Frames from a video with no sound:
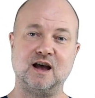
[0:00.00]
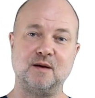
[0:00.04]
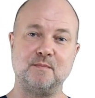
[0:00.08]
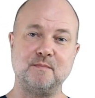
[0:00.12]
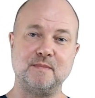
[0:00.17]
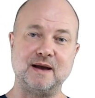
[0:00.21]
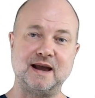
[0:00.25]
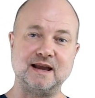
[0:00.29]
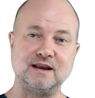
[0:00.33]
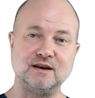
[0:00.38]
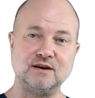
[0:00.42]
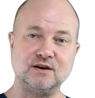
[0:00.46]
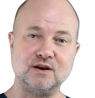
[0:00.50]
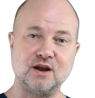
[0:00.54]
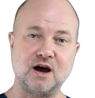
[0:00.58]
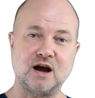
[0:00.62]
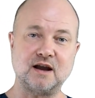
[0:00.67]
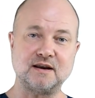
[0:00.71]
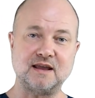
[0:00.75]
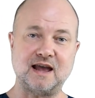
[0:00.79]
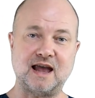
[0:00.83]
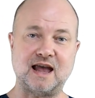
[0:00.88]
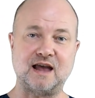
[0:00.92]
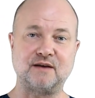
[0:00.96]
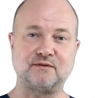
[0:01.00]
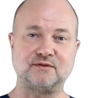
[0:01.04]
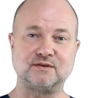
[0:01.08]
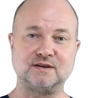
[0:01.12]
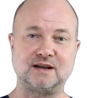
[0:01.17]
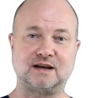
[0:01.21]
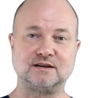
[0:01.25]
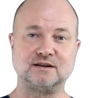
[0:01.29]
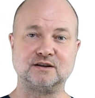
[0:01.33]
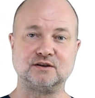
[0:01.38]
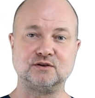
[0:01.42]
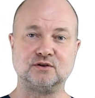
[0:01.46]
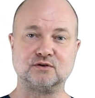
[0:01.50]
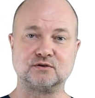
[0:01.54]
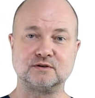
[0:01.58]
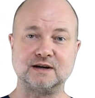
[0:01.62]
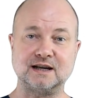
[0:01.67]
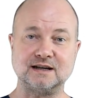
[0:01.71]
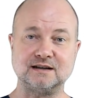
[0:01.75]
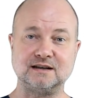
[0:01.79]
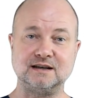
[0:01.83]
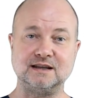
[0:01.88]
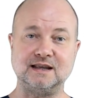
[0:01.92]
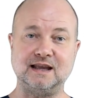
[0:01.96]
may not have done it
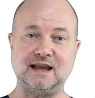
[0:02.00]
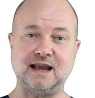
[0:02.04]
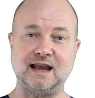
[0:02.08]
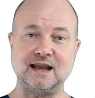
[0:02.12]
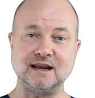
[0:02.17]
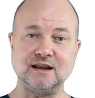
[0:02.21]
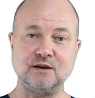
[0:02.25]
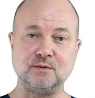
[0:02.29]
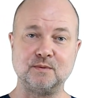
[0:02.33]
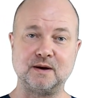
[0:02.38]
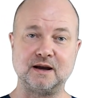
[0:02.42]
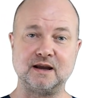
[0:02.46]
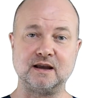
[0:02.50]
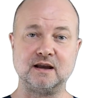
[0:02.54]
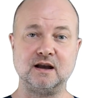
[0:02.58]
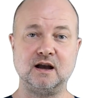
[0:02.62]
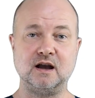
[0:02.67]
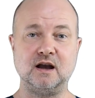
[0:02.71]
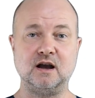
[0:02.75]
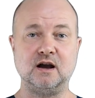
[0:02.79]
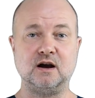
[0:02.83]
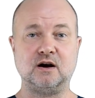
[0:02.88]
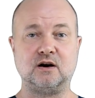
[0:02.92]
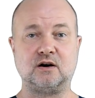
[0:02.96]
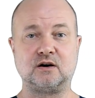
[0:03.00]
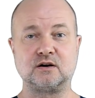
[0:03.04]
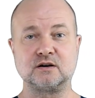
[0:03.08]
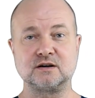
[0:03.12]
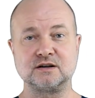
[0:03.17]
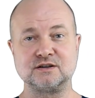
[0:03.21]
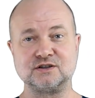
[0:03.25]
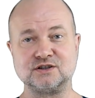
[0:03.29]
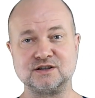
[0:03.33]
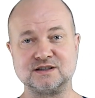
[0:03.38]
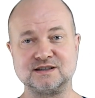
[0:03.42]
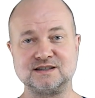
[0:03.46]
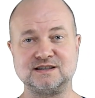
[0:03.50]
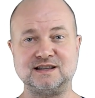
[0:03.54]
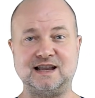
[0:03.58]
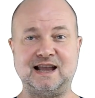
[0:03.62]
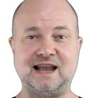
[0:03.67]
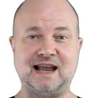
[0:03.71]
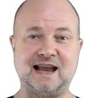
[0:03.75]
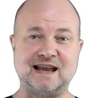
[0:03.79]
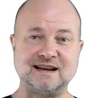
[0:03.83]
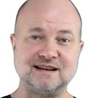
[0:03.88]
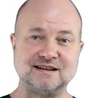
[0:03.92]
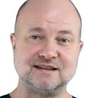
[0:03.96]
correctly anyway or just
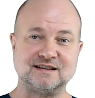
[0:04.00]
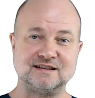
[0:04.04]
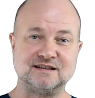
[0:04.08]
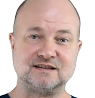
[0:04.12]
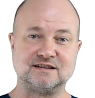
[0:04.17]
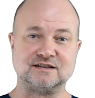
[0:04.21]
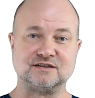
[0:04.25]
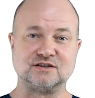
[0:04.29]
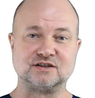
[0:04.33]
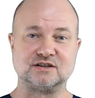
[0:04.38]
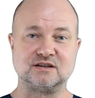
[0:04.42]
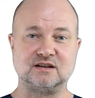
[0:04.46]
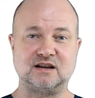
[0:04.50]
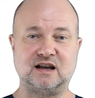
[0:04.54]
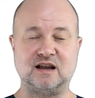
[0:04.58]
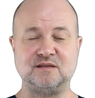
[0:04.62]
added an inch.